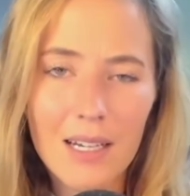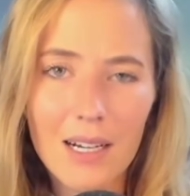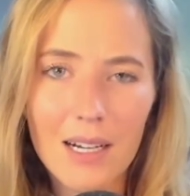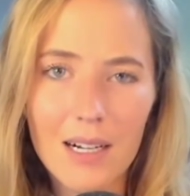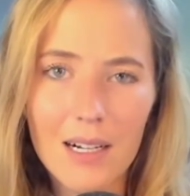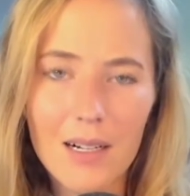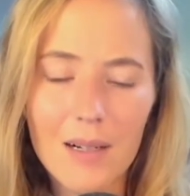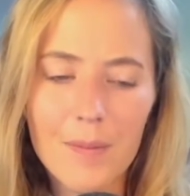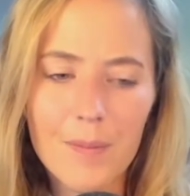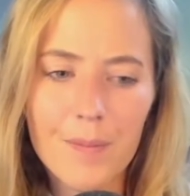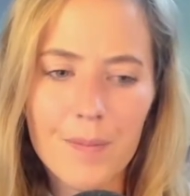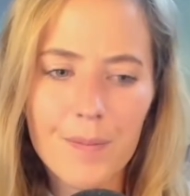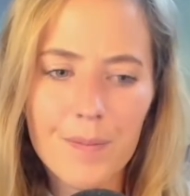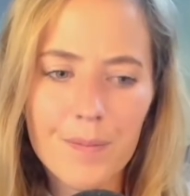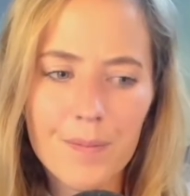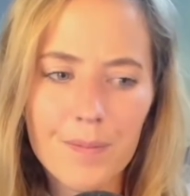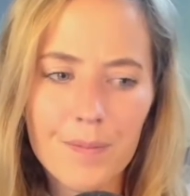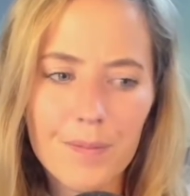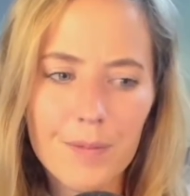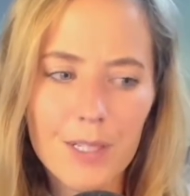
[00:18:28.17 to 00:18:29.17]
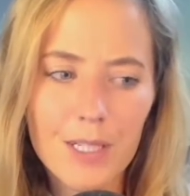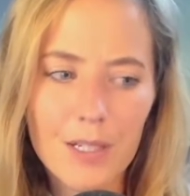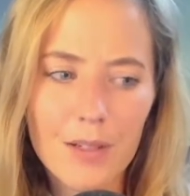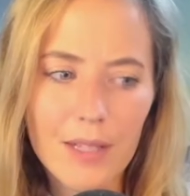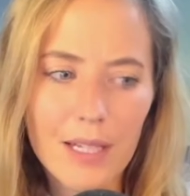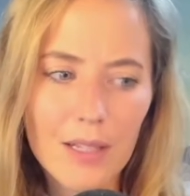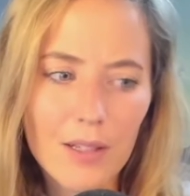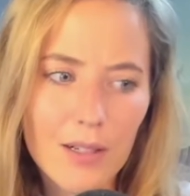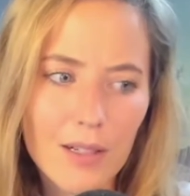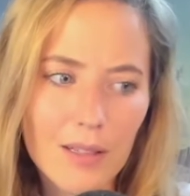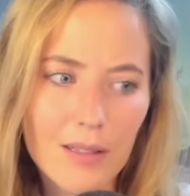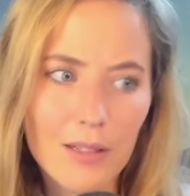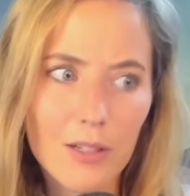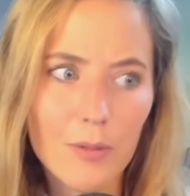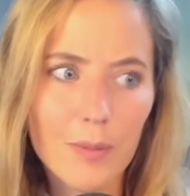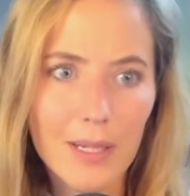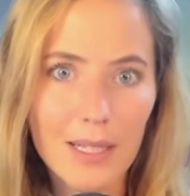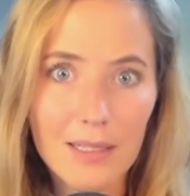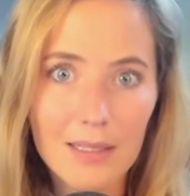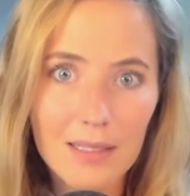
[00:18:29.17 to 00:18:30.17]
They look a little
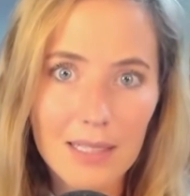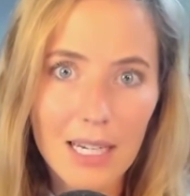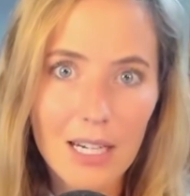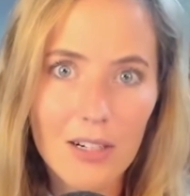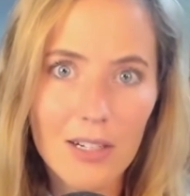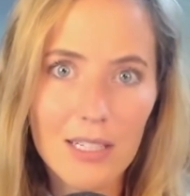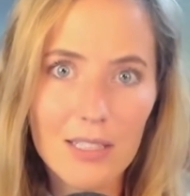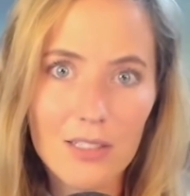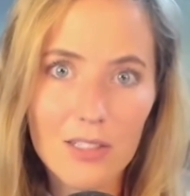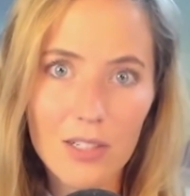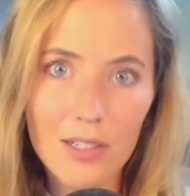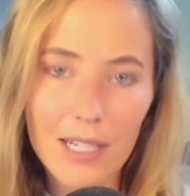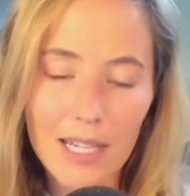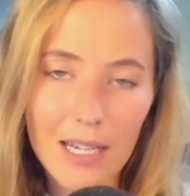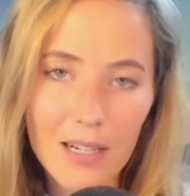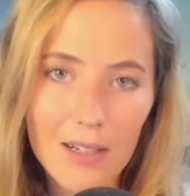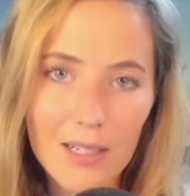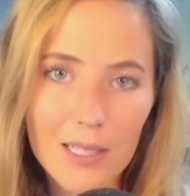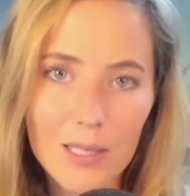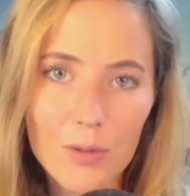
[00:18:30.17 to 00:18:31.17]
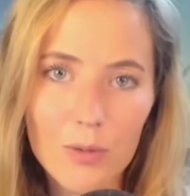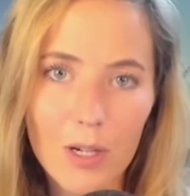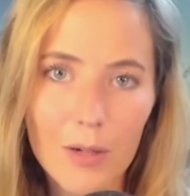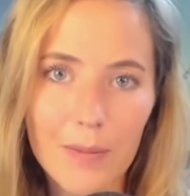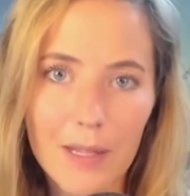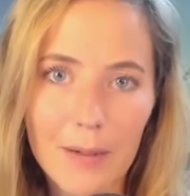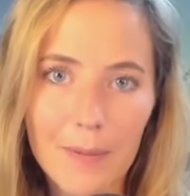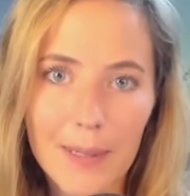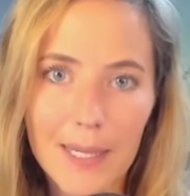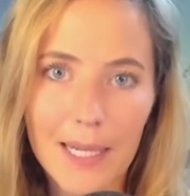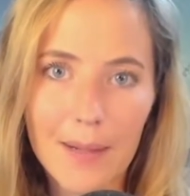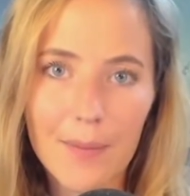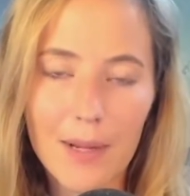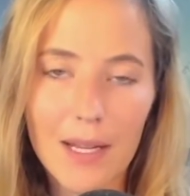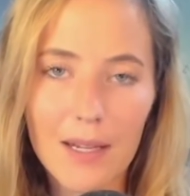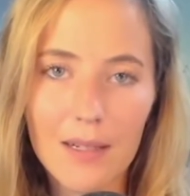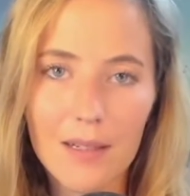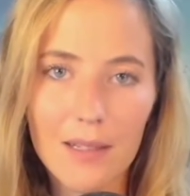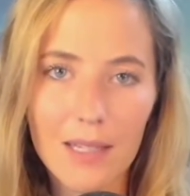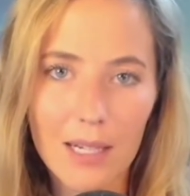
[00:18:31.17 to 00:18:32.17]
bit scary in certain areas where I'm like, man, I'm
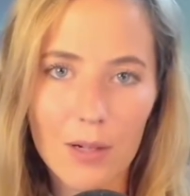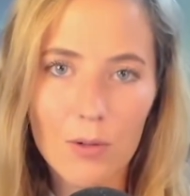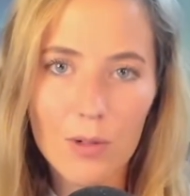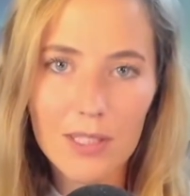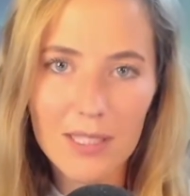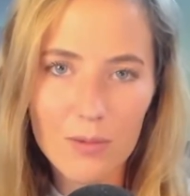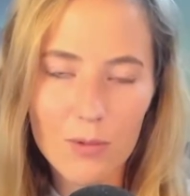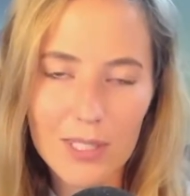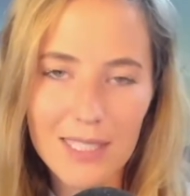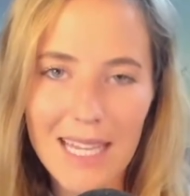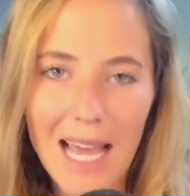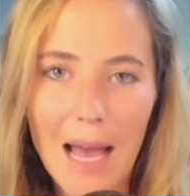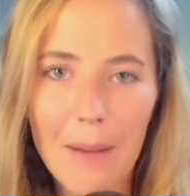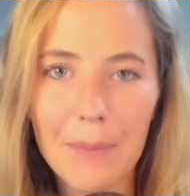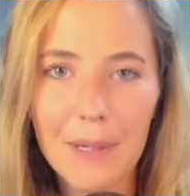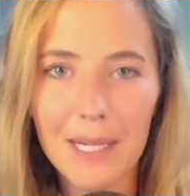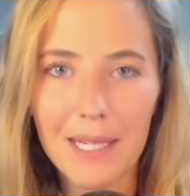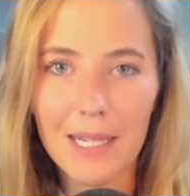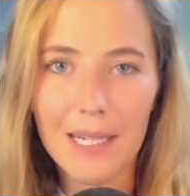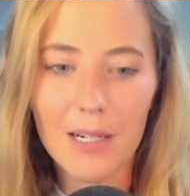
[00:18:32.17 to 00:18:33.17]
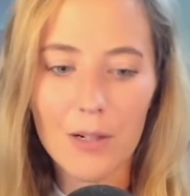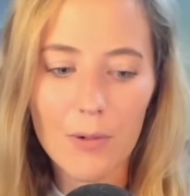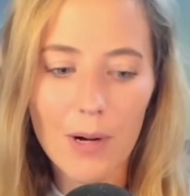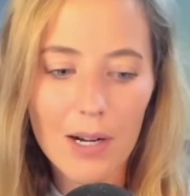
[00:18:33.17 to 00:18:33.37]
not like, what's happening here?